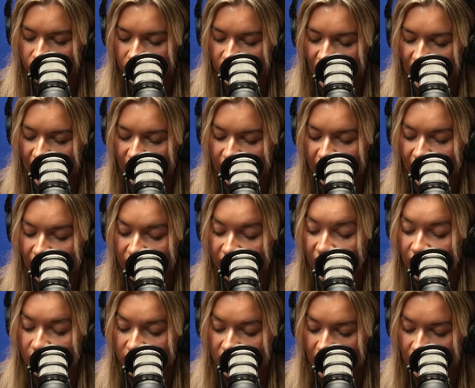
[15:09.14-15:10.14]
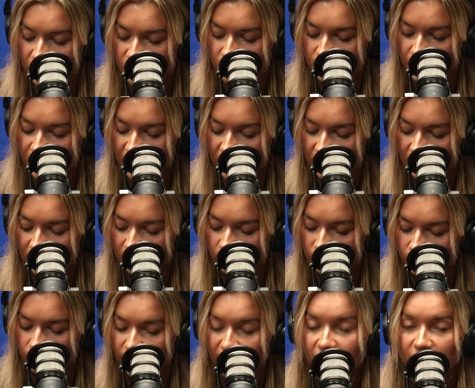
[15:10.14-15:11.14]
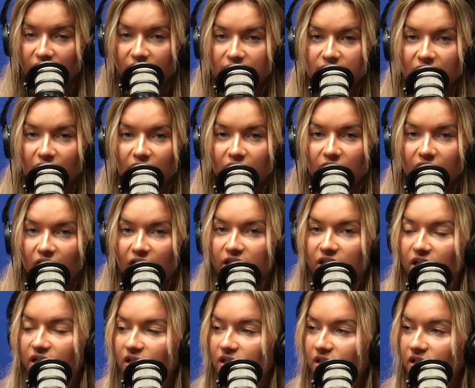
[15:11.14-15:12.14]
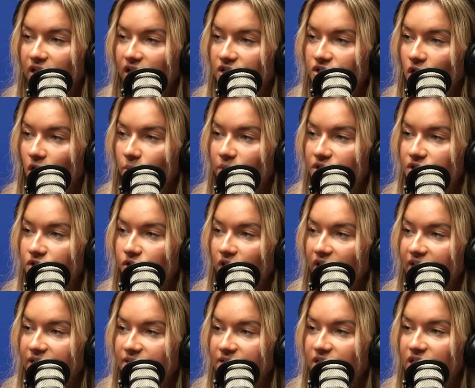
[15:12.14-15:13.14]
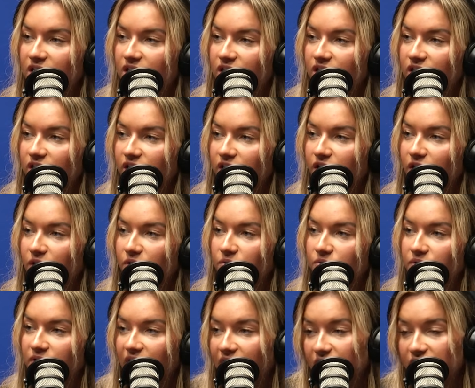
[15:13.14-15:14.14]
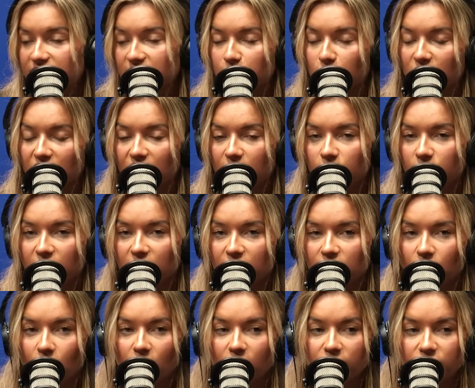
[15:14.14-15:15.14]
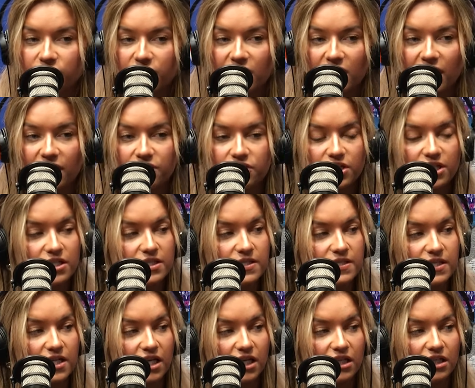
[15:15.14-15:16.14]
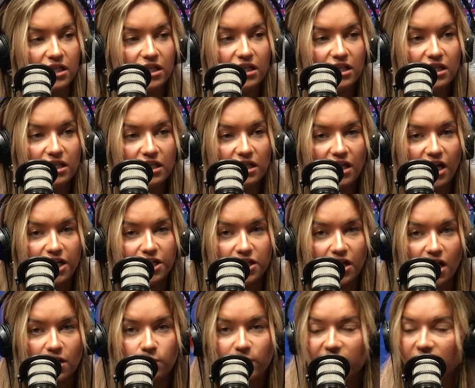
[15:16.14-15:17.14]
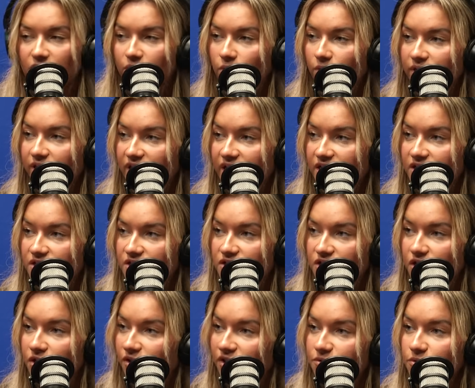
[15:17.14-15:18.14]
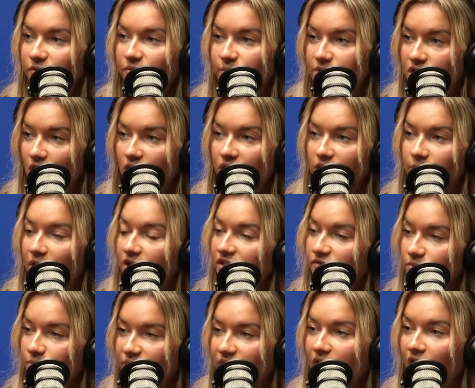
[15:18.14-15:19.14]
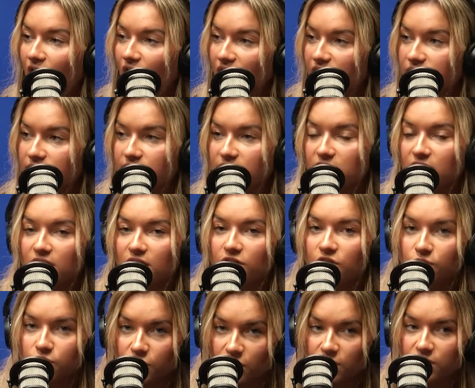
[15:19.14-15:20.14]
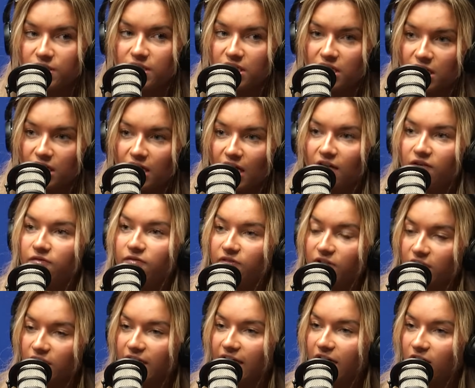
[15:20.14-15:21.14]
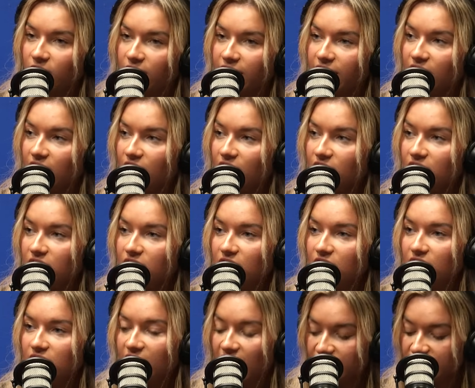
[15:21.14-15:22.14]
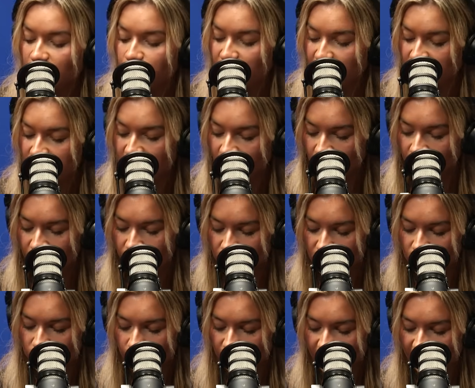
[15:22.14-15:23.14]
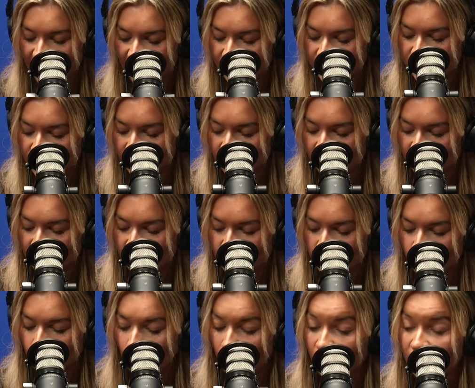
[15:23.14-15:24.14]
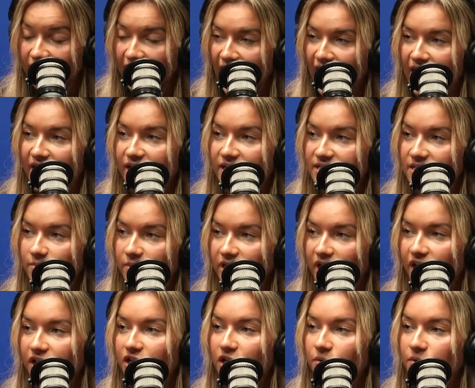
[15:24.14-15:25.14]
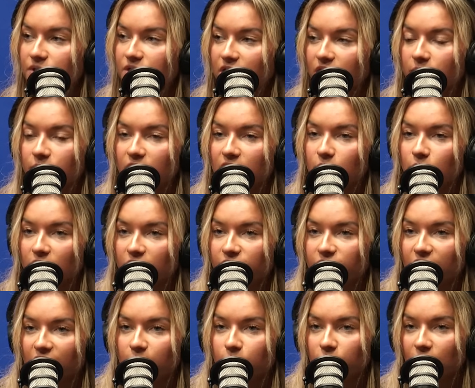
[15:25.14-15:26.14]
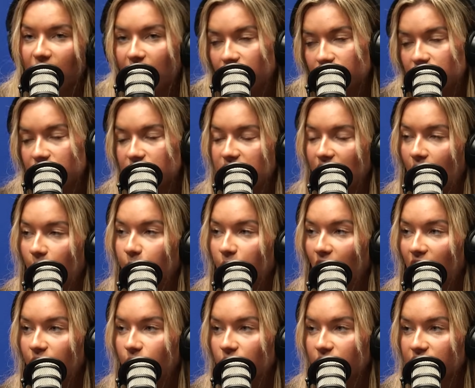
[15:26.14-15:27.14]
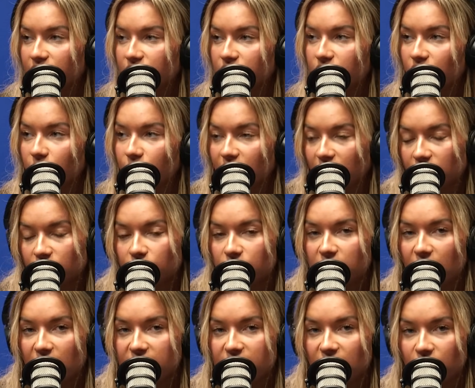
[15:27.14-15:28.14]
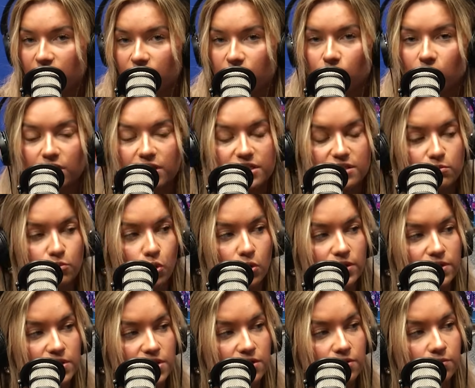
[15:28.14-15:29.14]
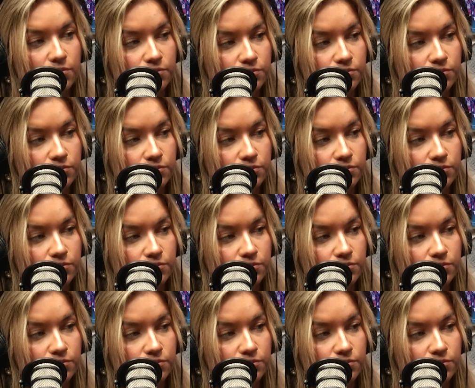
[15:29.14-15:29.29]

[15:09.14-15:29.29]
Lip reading: And yeah, that should be really exciting. I think it's always great to, get someone in with Orange connections, and you got to win the Northeast. That's what we've been talking about. Even beyond New Jersey and Philly area, that's something Syracuse has really had to work at, and something I know is going to be one of Fran Brown's top priorities. So getting those guys out of New York is important too.